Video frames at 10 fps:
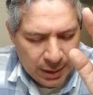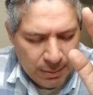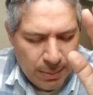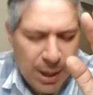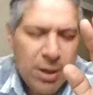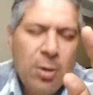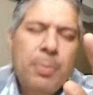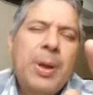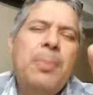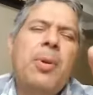May your
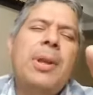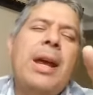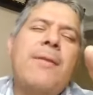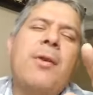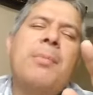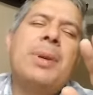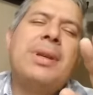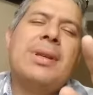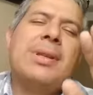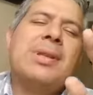people never be
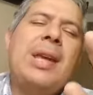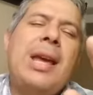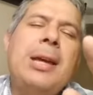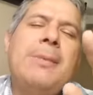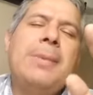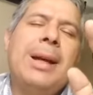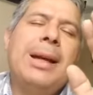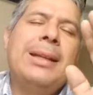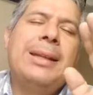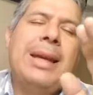the same
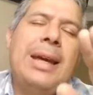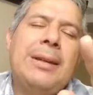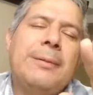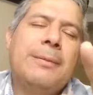again.